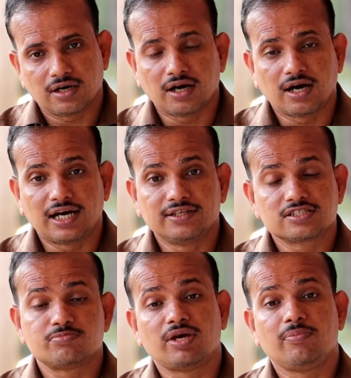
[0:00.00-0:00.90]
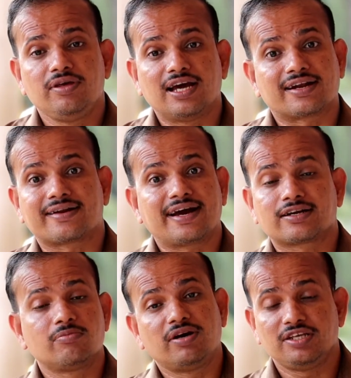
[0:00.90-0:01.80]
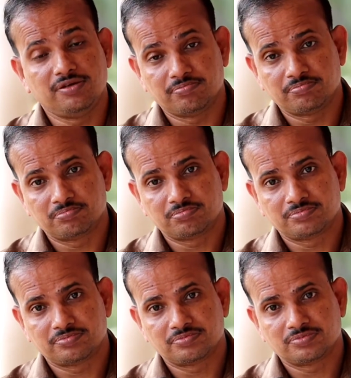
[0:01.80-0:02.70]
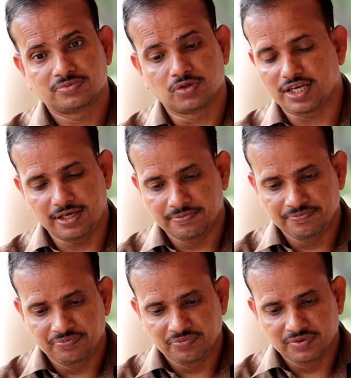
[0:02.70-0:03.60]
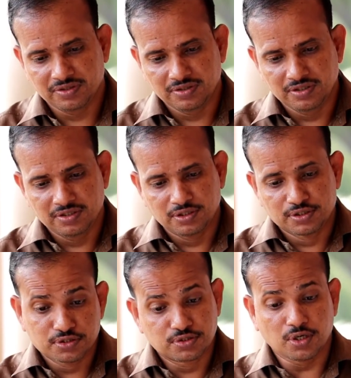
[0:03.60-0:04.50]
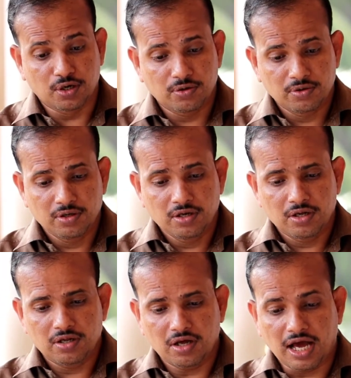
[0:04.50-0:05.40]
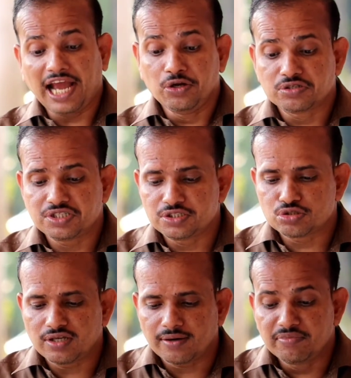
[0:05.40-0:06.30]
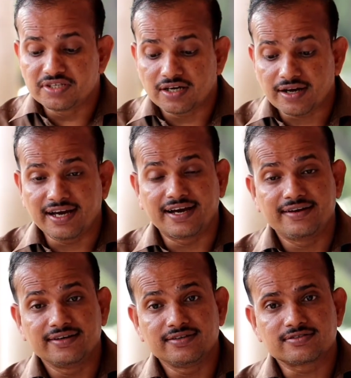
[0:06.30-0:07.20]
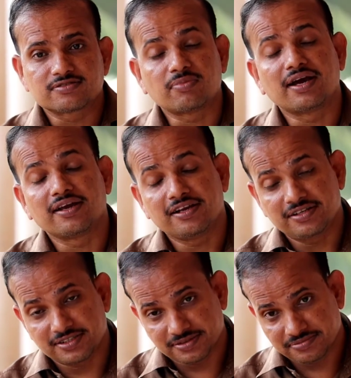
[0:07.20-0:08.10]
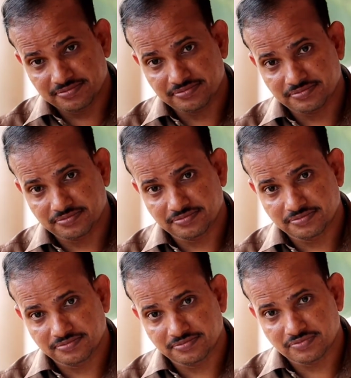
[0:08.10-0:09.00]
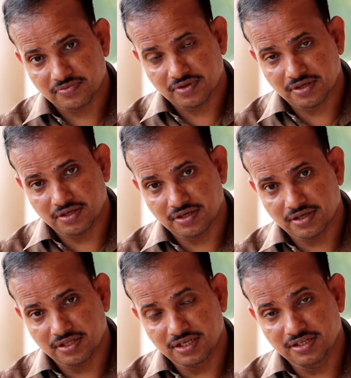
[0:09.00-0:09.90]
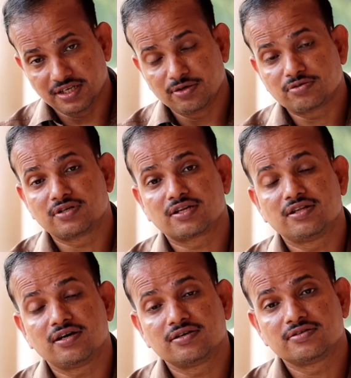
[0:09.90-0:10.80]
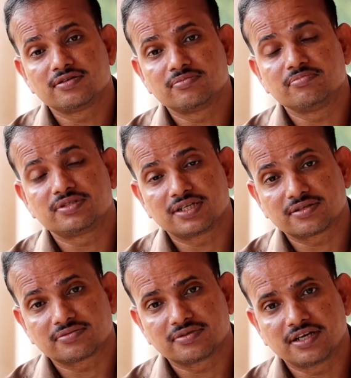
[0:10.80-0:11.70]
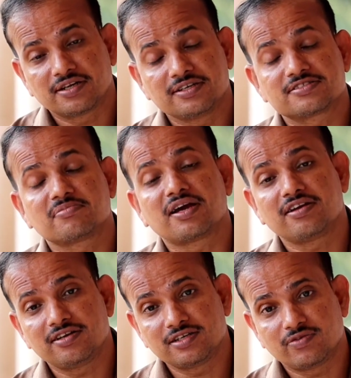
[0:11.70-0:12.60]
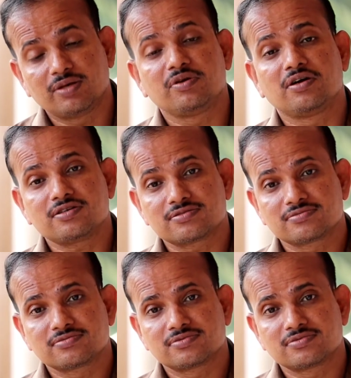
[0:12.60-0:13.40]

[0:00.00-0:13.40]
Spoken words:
others may be attracted by him. Okay. So I looked into the mirror and smiled. Then he looked at the mirror and he smiled. Why? Because